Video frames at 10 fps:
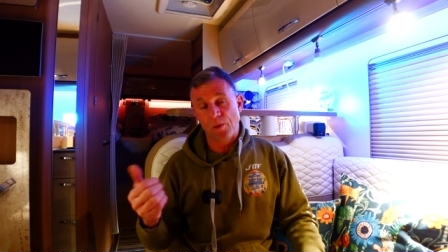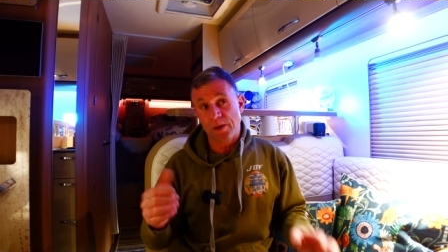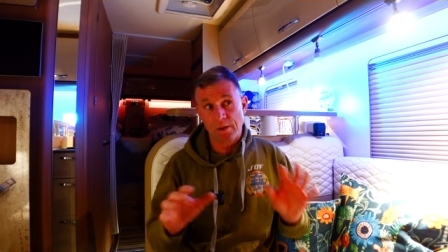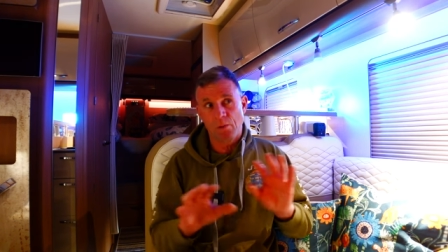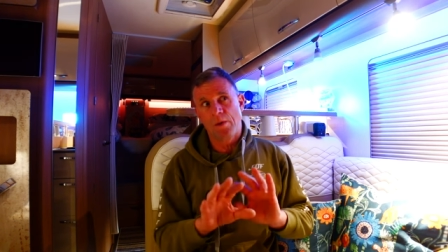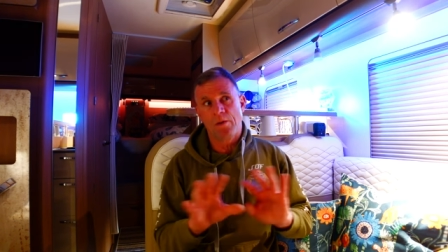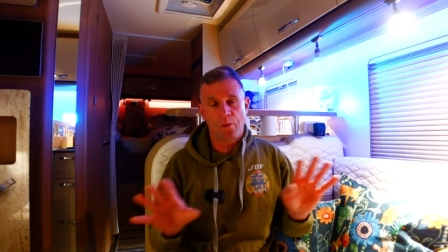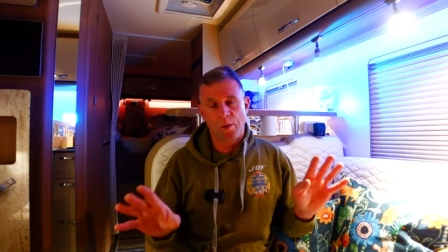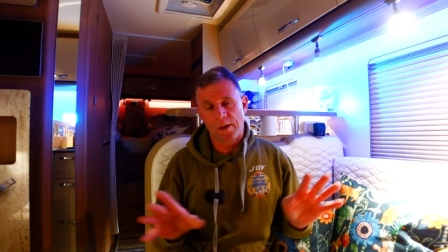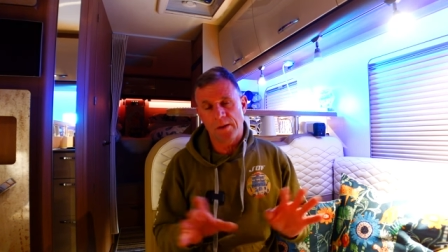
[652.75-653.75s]
We didn't want
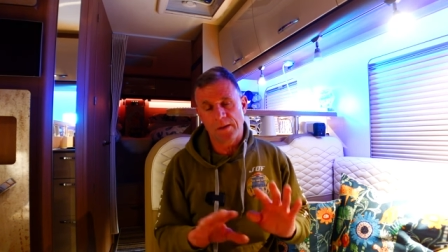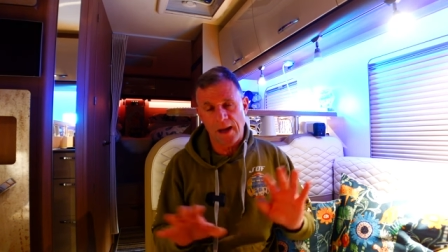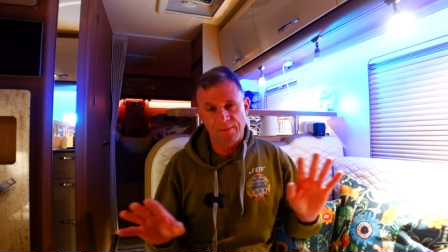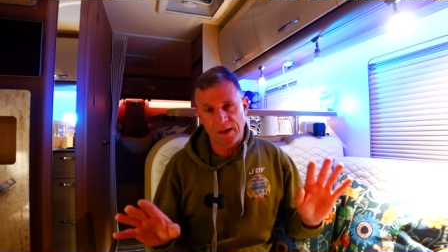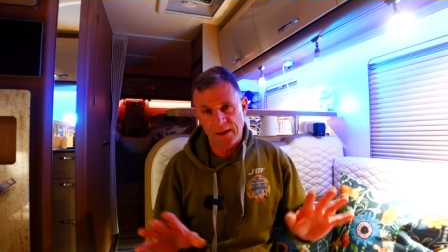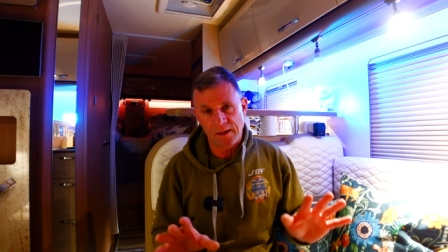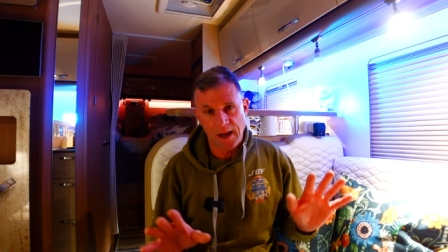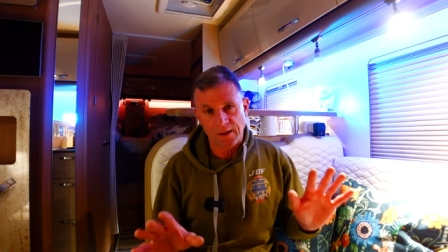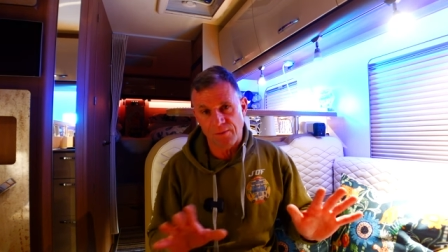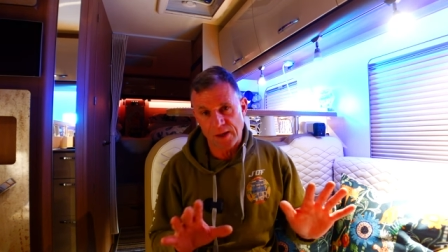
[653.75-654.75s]
to. Uh, have any
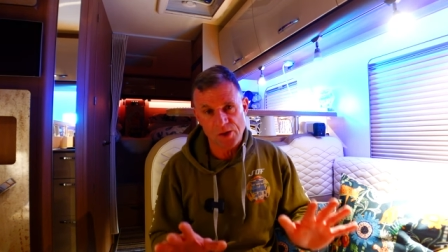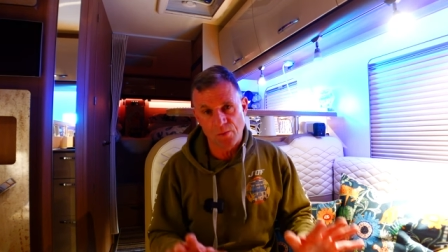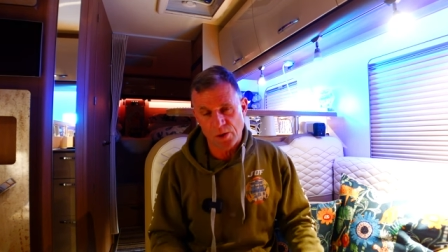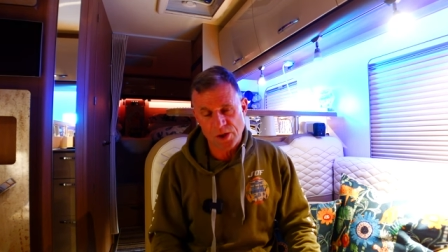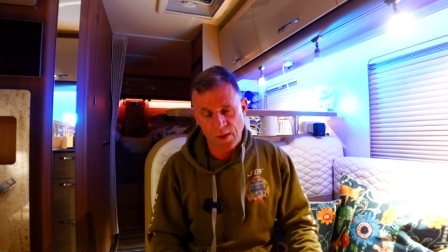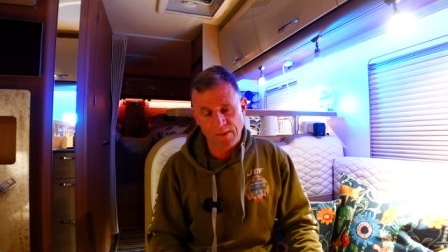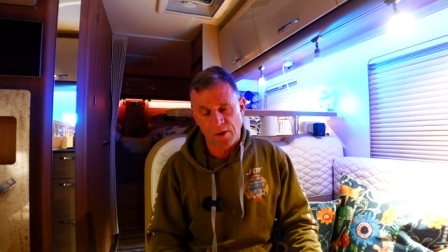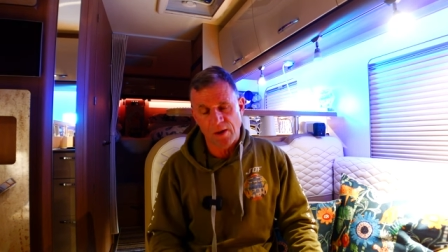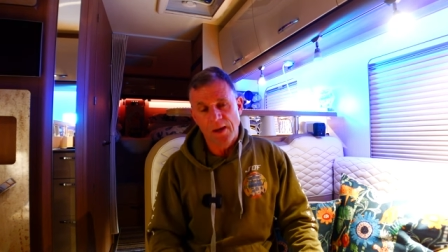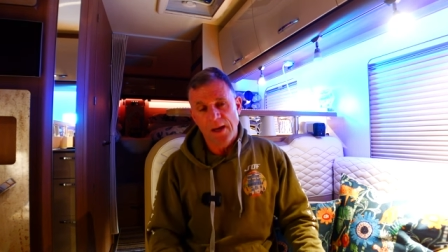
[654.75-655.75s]
aggravation
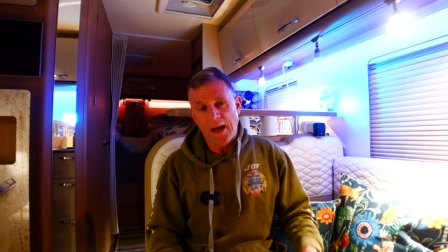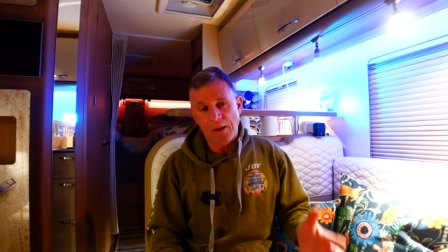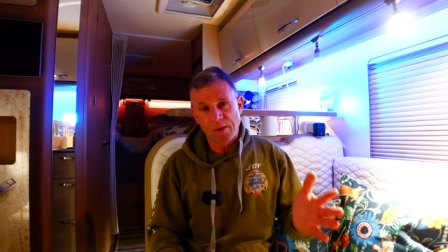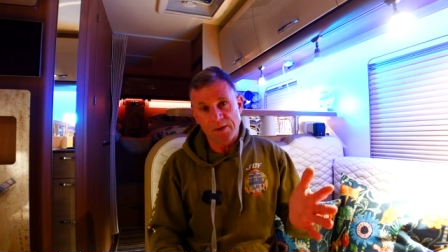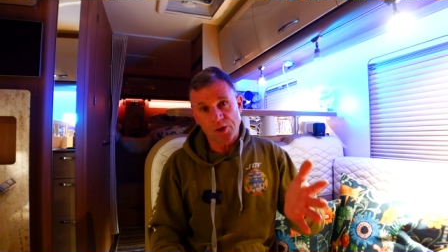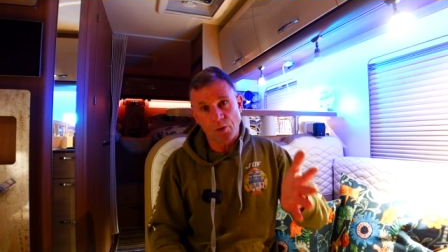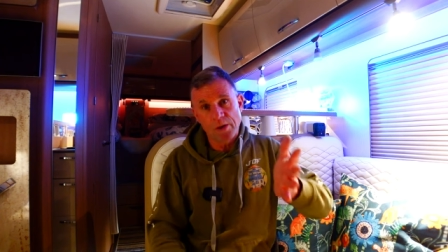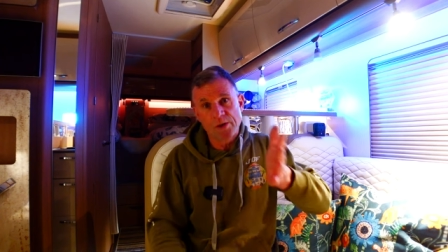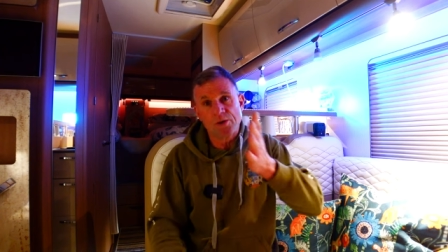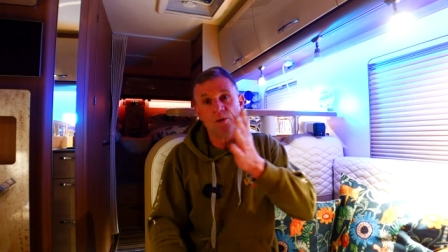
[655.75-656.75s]
whatsoever and we
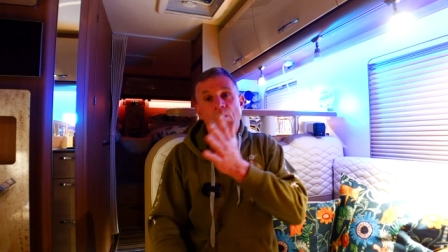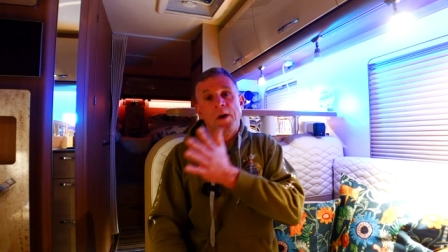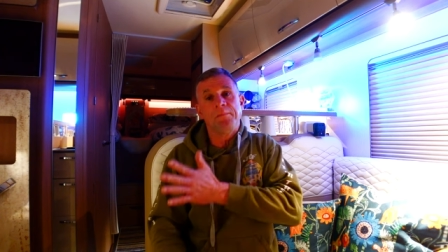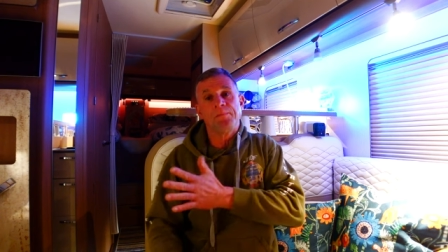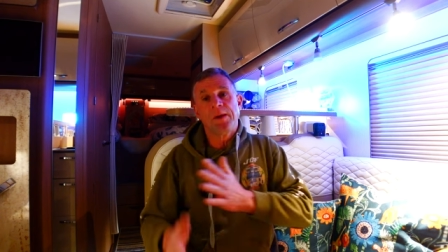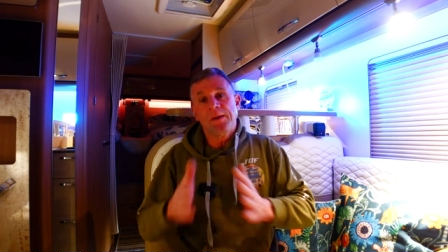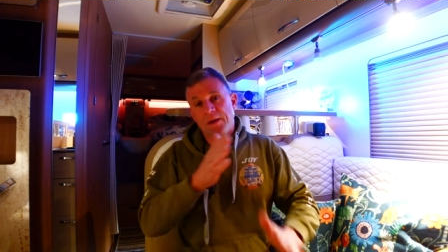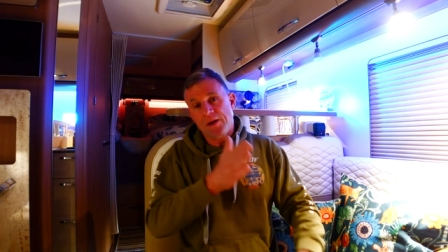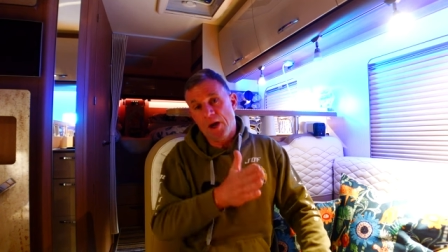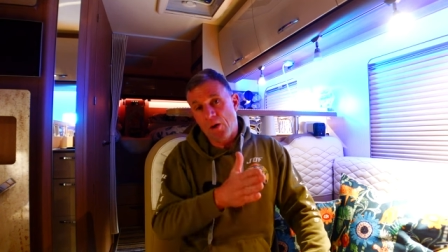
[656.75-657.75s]
tried to um,
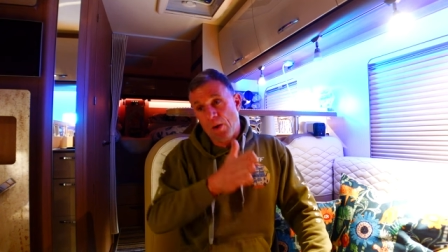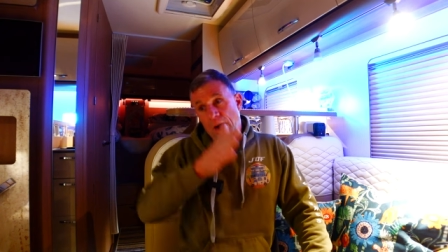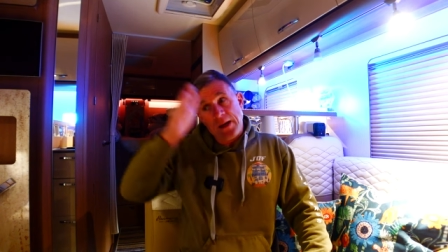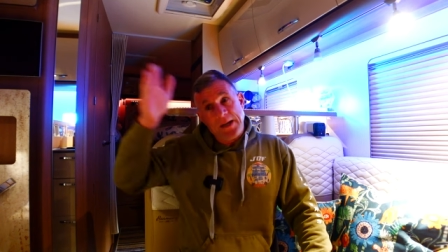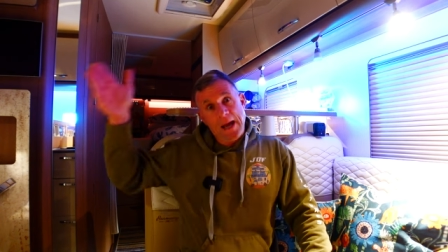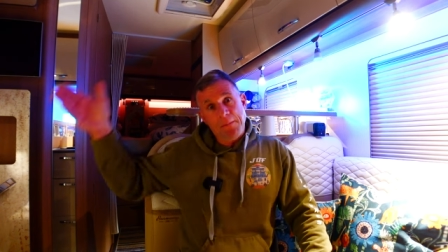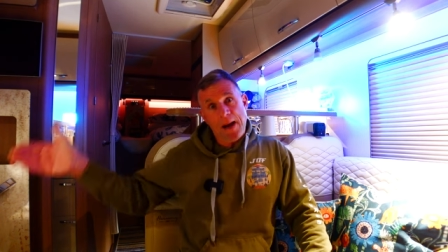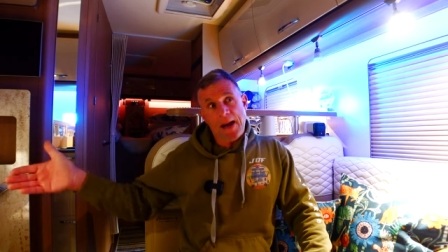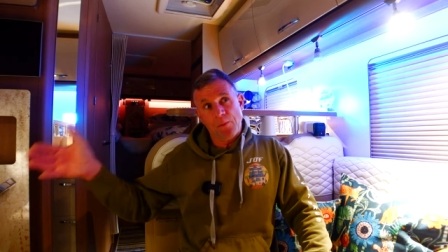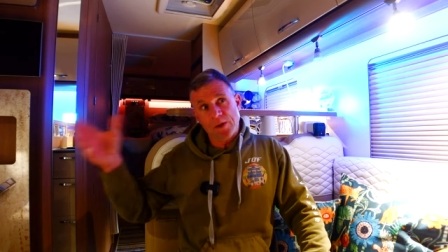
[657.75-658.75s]
you know get
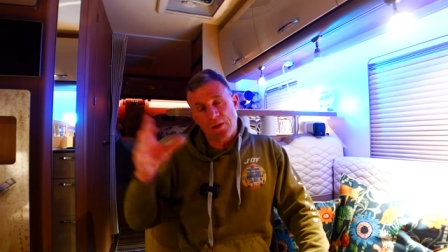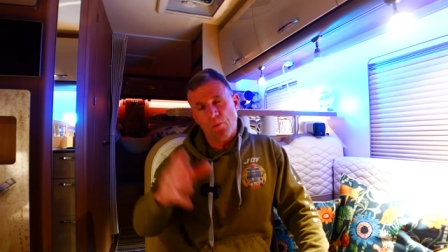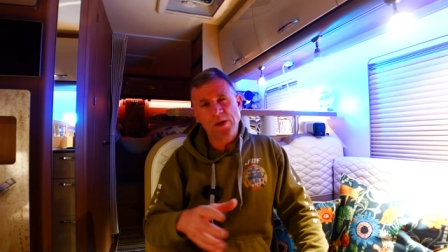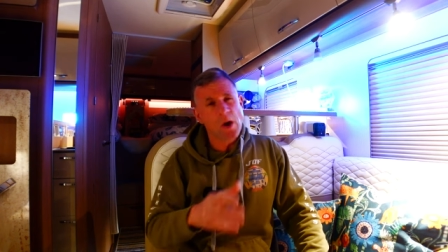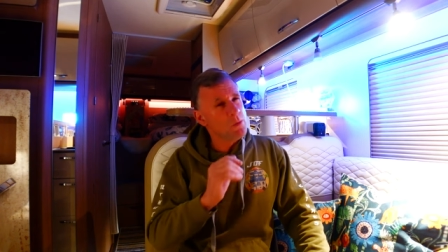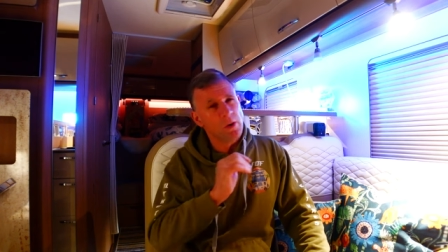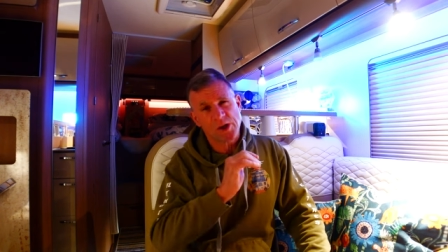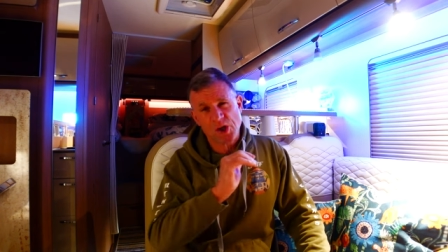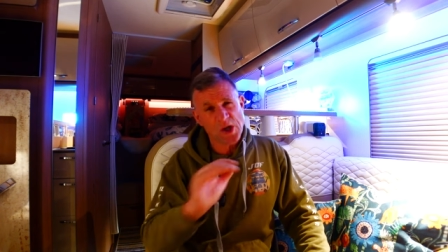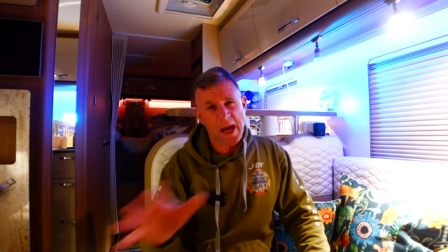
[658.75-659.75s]
back we do we don't
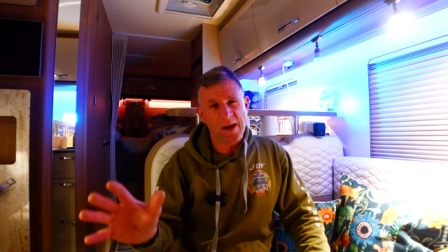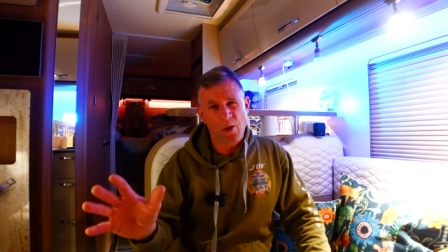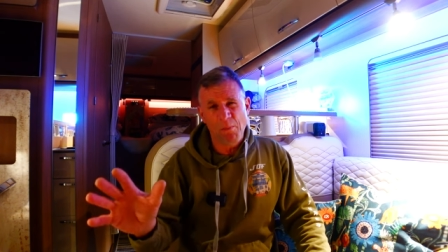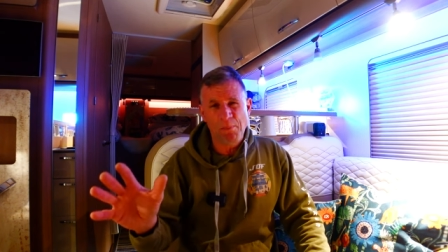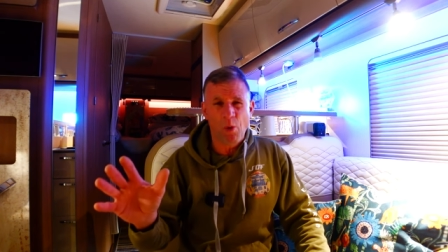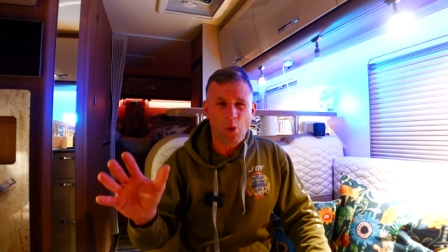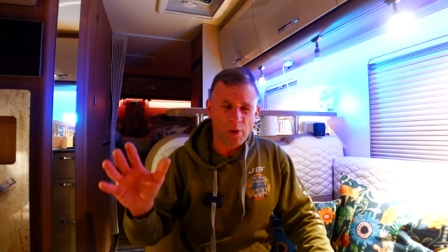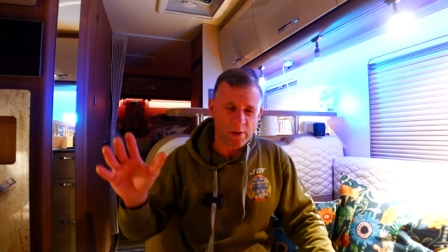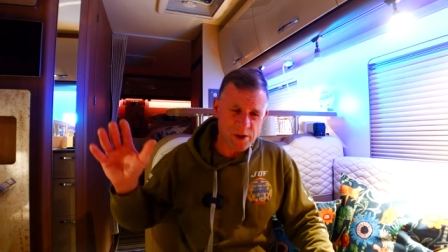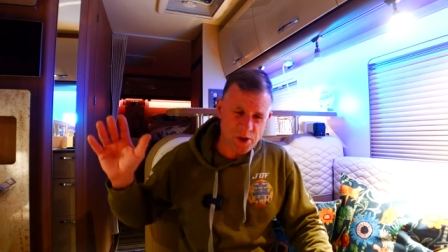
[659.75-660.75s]
like staying on
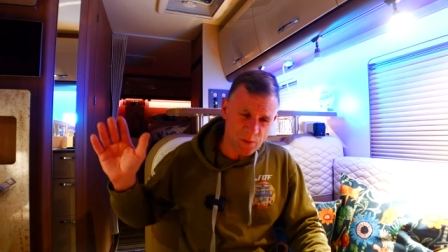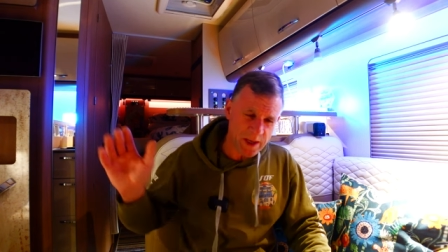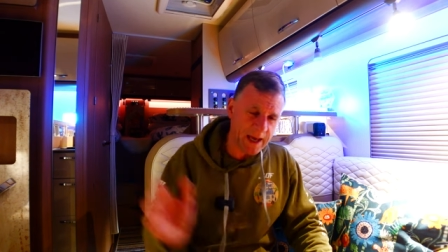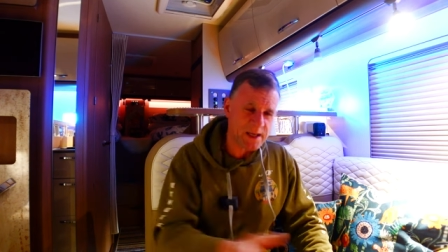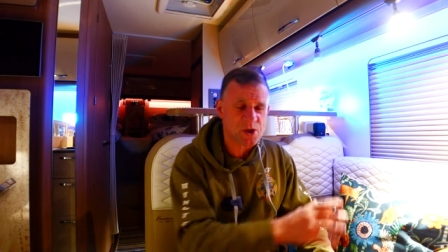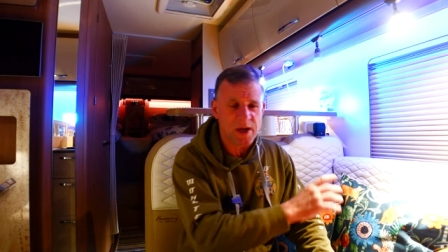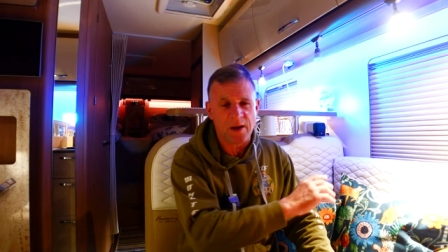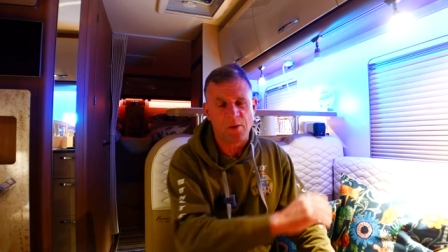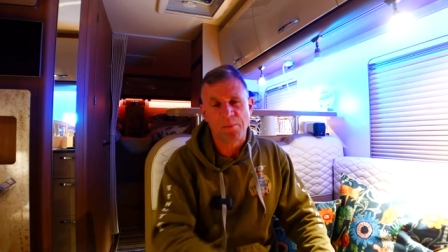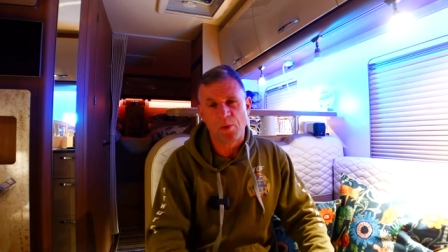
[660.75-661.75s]
ports we hate staying on